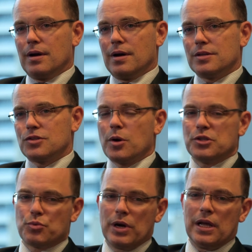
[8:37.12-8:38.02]
Uh, so
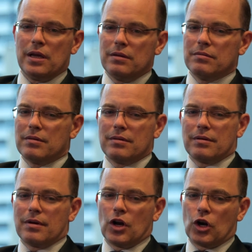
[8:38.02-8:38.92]
it's really
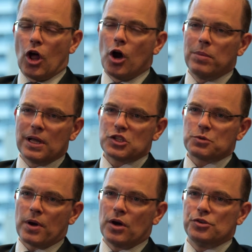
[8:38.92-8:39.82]
global
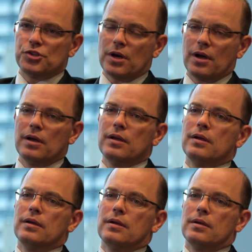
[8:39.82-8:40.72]
exposure
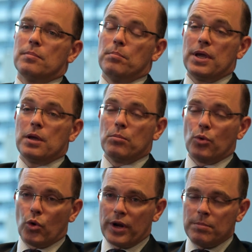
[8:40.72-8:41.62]
being
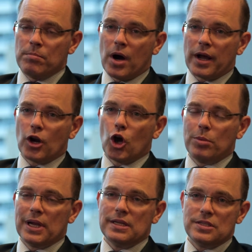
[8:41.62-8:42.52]
brought in by
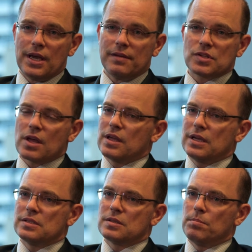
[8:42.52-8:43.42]
global ETFs, I
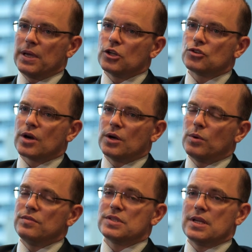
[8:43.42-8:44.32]
think, is the bigger trend
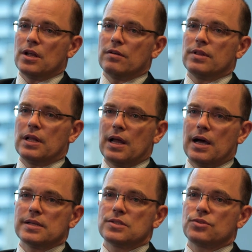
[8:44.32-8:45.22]
we've seen over the
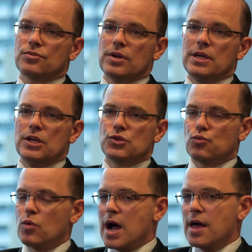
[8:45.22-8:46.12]
last three years
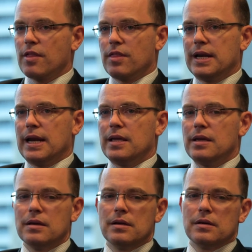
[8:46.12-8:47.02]
rather than
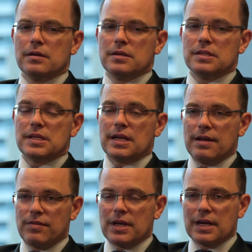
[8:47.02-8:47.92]
any
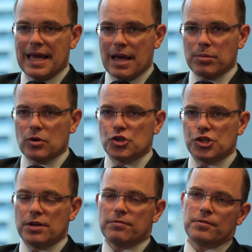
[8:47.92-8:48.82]
significant capital
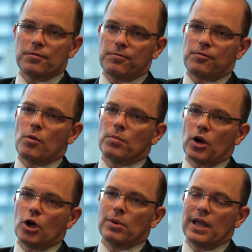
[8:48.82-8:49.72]
shift from
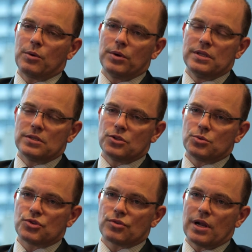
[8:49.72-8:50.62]
global equities into
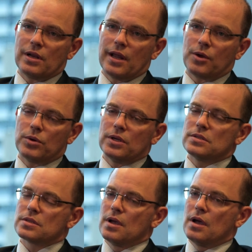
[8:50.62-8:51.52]
Australian
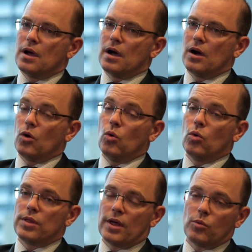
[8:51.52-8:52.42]
equities uh,
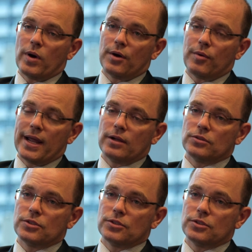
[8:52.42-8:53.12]
or the other way around.